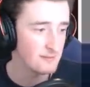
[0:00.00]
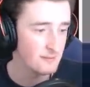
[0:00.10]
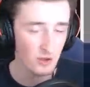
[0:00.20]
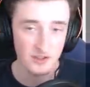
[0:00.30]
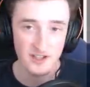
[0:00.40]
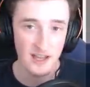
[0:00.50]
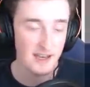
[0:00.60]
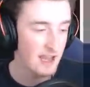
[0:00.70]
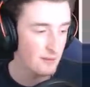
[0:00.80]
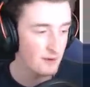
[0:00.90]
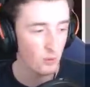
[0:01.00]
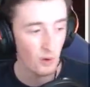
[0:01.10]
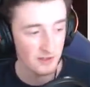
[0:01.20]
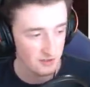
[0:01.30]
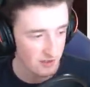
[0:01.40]
on 10am
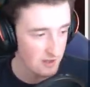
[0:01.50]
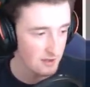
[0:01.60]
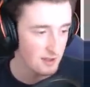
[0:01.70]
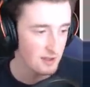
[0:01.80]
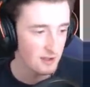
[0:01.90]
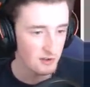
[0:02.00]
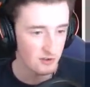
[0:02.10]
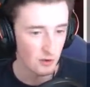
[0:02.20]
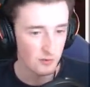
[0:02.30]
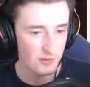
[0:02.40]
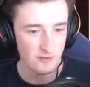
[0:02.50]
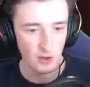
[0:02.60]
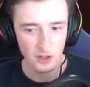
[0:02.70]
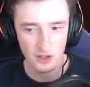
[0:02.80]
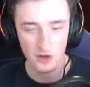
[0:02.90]
Wednesday. So they've
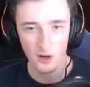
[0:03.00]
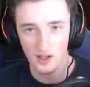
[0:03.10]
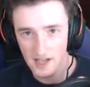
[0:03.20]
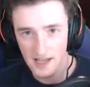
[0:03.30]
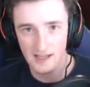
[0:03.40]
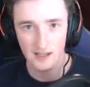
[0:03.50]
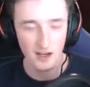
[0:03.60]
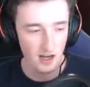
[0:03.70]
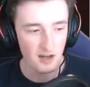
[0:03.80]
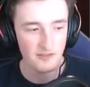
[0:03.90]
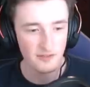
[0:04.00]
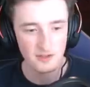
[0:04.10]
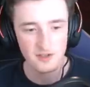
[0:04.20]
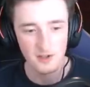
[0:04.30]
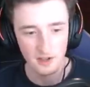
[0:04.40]
got, you know, a day and a half
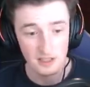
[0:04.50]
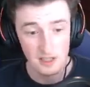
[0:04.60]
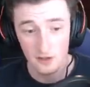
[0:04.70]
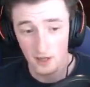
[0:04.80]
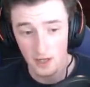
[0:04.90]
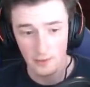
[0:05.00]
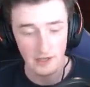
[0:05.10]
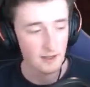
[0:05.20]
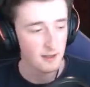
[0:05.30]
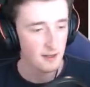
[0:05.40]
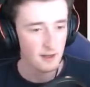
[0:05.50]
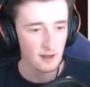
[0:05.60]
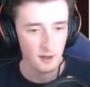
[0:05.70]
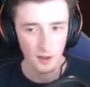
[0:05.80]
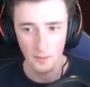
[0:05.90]
to continue climbing,
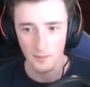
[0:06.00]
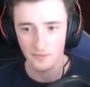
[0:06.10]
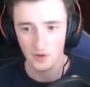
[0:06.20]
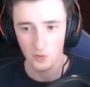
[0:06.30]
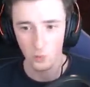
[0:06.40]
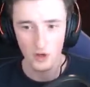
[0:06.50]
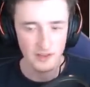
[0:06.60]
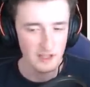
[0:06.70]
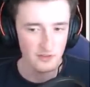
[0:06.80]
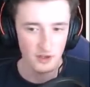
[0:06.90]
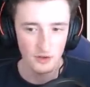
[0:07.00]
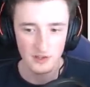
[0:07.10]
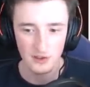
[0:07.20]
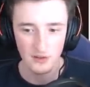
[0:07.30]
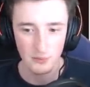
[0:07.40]
um, Worthy of
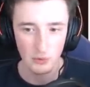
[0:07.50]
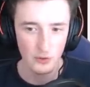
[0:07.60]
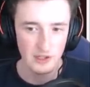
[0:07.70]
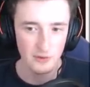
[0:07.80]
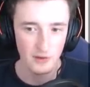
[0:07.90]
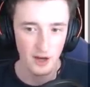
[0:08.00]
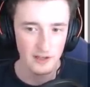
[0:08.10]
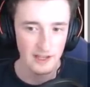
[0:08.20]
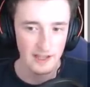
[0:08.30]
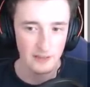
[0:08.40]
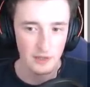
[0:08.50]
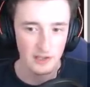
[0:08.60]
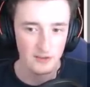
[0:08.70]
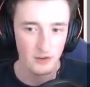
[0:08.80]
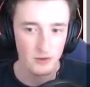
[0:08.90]
note is that Proneo, unlike Game
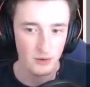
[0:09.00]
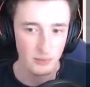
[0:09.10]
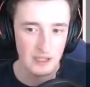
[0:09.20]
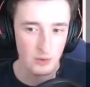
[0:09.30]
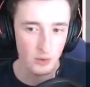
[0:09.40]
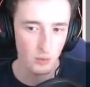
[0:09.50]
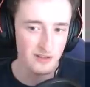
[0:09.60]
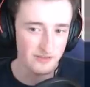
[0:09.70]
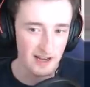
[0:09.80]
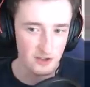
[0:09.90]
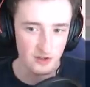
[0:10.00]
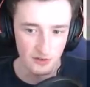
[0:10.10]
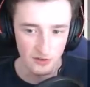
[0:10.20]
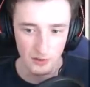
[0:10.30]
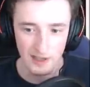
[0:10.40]
King, is only on peak with one faction,
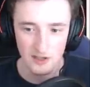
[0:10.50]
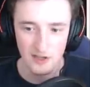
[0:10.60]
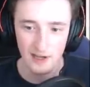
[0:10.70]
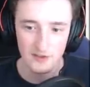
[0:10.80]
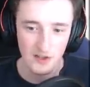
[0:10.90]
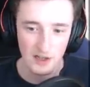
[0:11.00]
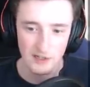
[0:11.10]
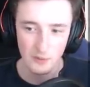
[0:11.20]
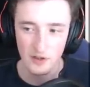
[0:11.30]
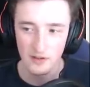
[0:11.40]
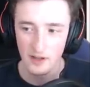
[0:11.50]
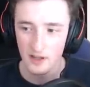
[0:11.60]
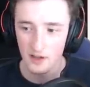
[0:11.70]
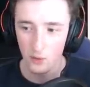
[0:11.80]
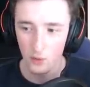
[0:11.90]
so he actually has to climb with
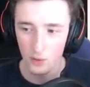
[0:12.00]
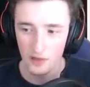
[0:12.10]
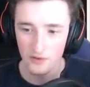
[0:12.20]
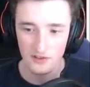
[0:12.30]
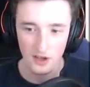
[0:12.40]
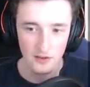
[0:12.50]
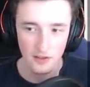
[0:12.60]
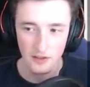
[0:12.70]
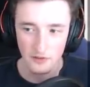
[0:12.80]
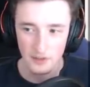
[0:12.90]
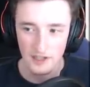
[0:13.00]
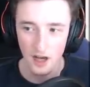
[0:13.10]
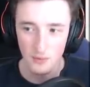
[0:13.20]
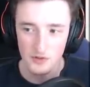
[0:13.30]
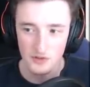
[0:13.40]
all of his other three
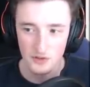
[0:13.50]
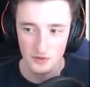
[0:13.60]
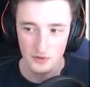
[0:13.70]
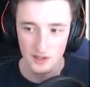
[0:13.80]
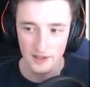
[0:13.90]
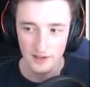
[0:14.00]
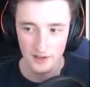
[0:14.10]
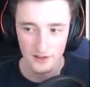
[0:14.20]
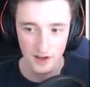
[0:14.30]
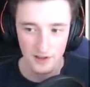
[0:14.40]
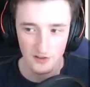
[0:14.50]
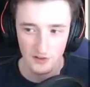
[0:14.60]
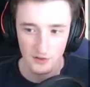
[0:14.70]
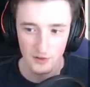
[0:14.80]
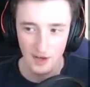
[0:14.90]
up to his highest
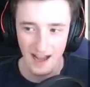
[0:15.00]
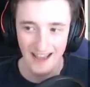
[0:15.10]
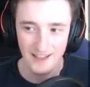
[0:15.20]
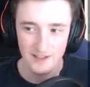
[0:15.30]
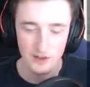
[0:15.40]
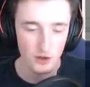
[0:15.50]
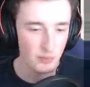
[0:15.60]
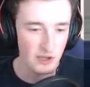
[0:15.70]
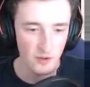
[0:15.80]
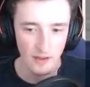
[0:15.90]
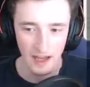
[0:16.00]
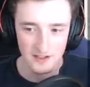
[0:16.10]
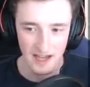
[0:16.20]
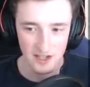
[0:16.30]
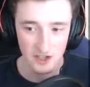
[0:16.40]
score and go beyond that
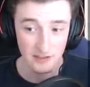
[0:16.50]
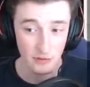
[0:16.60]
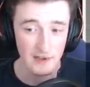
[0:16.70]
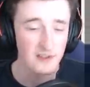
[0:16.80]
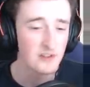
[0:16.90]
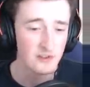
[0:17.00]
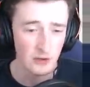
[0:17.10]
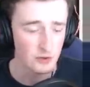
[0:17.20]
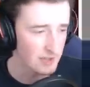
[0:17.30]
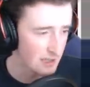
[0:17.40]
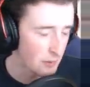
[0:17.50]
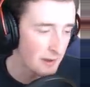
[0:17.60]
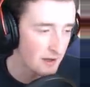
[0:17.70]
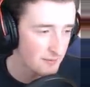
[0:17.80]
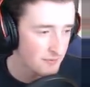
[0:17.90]
to actually raise his total
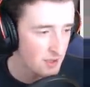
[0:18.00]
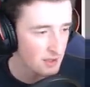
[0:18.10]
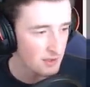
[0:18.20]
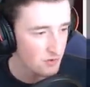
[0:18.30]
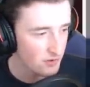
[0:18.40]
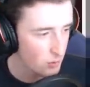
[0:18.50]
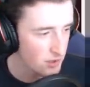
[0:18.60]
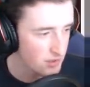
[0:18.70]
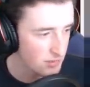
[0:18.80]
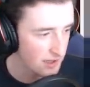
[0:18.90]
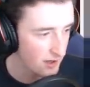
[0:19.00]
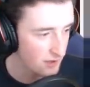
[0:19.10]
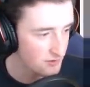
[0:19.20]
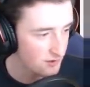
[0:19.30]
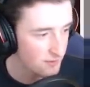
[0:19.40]
MMR. So it's quite a big
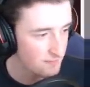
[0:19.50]
ask.